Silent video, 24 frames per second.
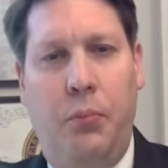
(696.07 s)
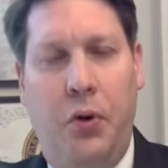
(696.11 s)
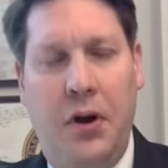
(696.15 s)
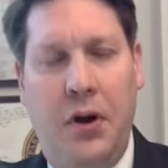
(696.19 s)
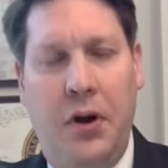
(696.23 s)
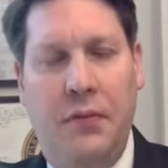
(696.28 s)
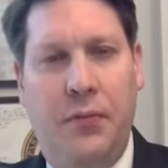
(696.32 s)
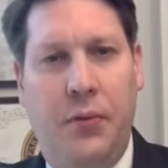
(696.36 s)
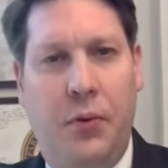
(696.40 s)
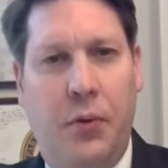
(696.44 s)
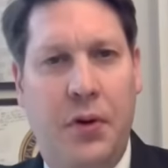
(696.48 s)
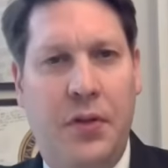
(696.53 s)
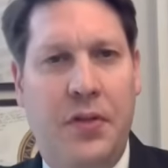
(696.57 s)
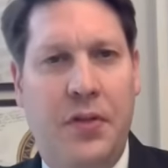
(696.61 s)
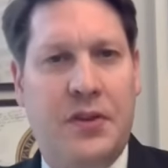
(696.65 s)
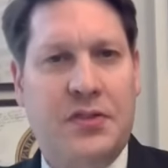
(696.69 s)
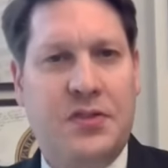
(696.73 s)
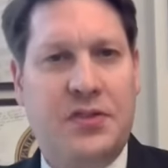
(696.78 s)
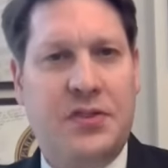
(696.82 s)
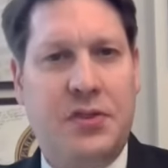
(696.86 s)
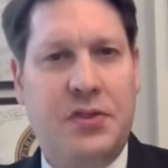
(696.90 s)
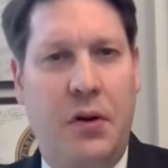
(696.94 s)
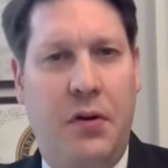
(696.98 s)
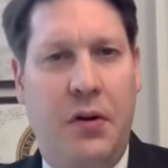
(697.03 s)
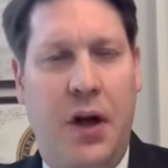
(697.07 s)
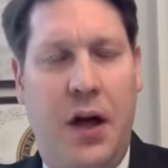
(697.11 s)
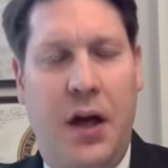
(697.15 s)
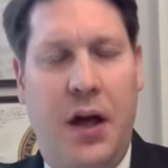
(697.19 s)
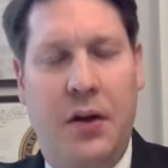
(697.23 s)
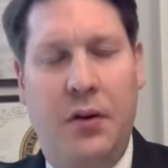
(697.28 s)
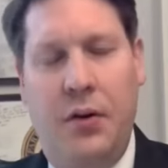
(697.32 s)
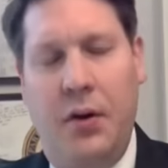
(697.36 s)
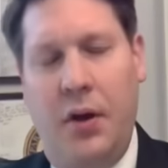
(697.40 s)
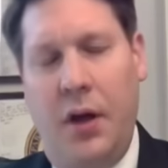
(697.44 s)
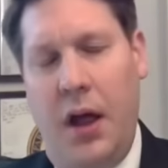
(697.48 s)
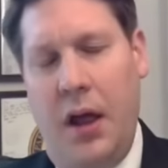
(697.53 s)
putting forth, as
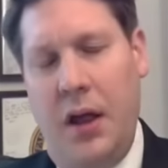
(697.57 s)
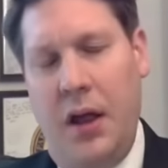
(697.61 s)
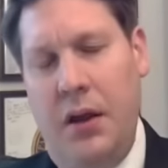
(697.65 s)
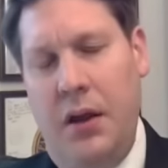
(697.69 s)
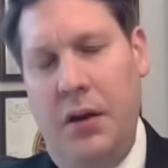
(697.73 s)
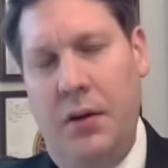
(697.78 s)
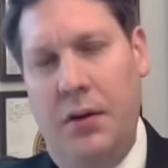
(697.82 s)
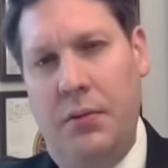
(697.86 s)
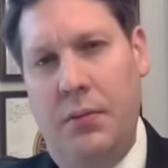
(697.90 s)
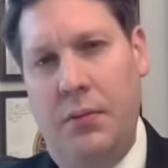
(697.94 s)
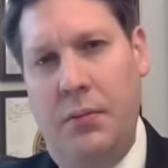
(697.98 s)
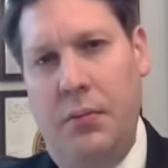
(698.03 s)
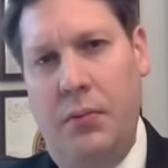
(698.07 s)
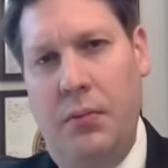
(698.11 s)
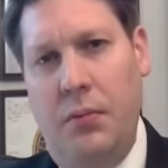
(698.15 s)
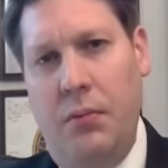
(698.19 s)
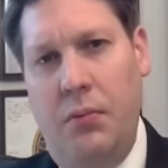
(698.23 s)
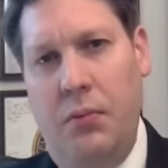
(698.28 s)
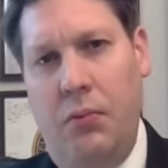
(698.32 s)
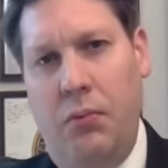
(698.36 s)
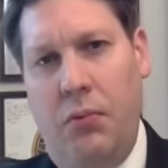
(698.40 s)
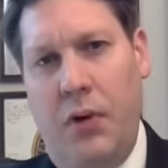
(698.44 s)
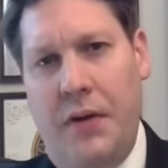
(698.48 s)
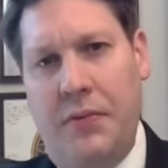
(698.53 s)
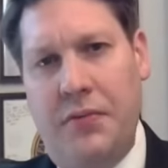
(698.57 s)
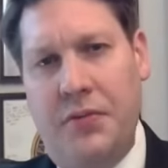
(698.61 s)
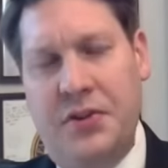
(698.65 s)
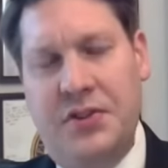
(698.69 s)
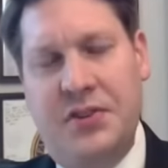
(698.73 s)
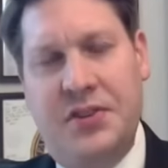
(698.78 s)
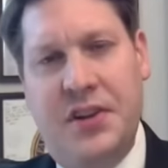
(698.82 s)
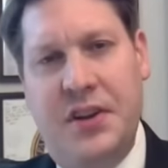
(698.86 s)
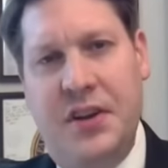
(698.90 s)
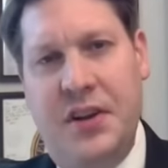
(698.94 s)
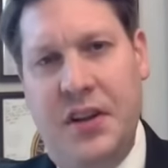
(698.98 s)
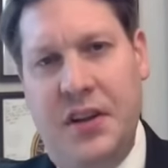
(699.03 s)
Sohan
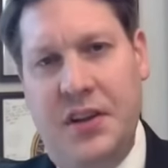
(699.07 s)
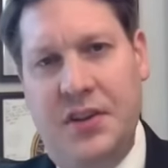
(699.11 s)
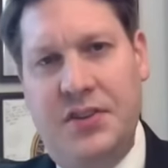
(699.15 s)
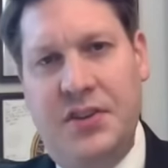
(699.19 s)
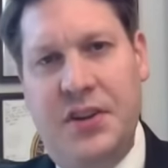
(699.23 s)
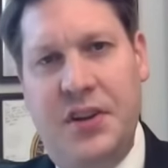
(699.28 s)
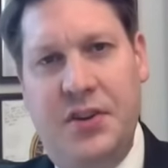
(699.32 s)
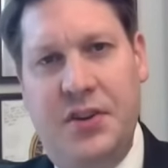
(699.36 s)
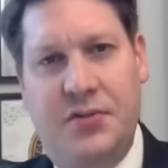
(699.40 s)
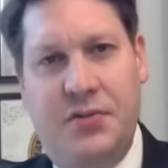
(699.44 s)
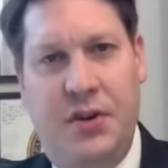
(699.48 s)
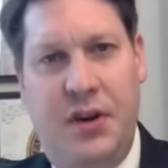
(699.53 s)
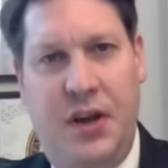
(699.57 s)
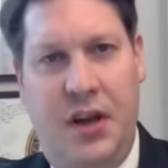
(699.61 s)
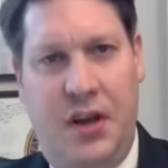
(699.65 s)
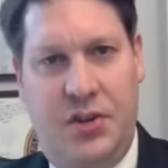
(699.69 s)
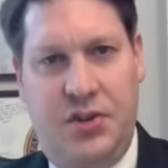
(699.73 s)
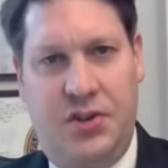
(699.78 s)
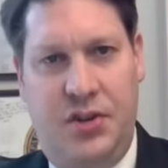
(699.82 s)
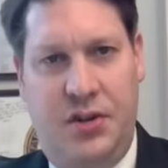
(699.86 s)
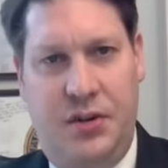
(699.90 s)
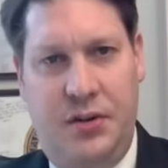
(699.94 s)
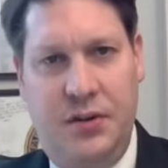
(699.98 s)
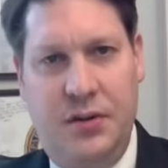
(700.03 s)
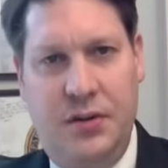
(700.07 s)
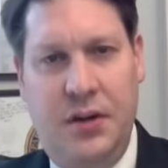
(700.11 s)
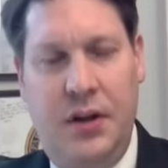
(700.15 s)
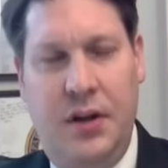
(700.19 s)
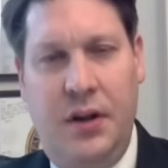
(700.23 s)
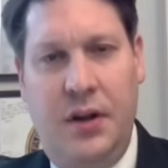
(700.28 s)
referenced in his introduction,